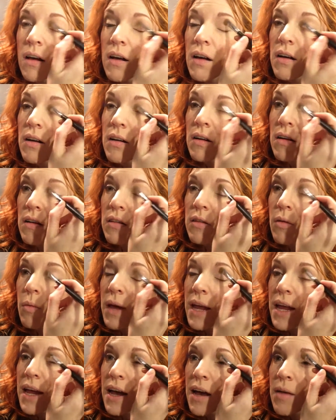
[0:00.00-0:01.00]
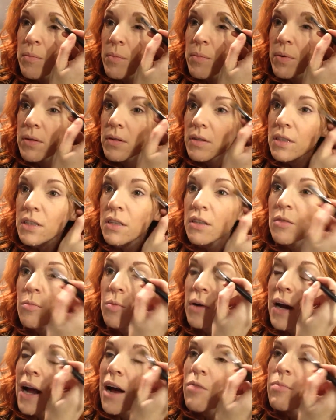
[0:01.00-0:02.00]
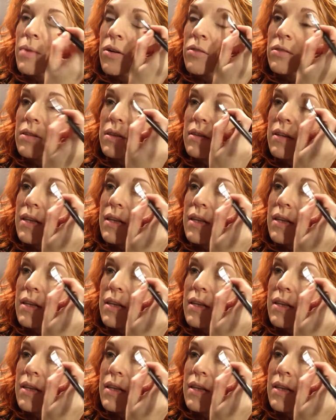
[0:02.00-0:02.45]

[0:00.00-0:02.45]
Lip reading: all the way up to the brow bone.